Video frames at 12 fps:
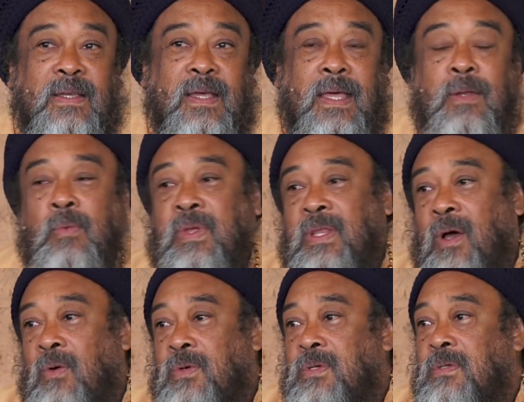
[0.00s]
And
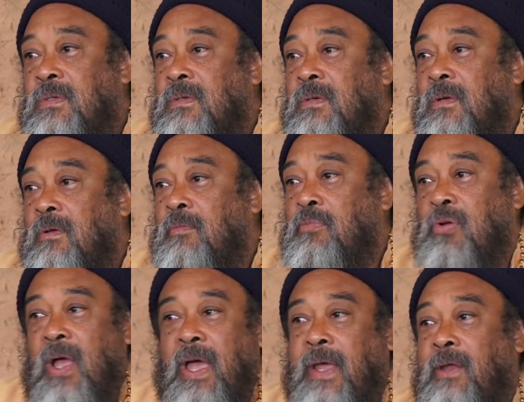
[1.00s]
without
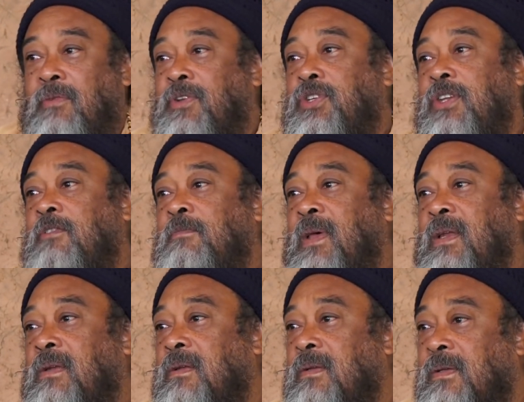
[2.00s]
pride of
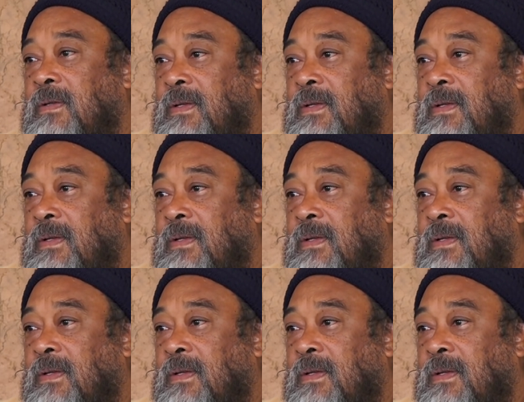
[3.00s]
achievement.